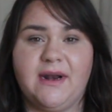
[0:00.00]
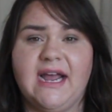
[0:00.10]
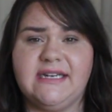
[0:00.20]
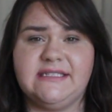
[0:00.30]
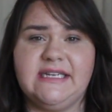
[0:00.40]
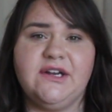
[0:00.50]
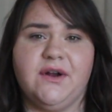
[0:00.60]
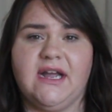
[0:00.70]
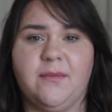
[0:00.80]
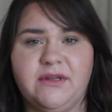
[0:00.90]
But I hadn't seen her
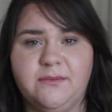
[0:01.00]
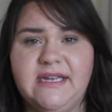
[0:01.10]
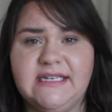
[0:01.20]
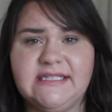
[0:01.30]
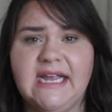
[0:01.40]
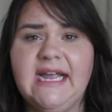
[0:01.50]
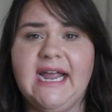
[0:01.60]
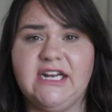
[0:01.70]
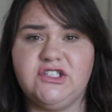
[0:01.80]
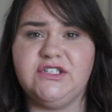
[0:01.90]
in a couple of weeks,
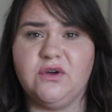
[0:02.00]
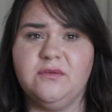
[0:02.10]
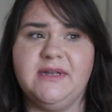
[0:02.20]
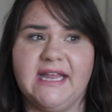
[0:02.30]
and she told me,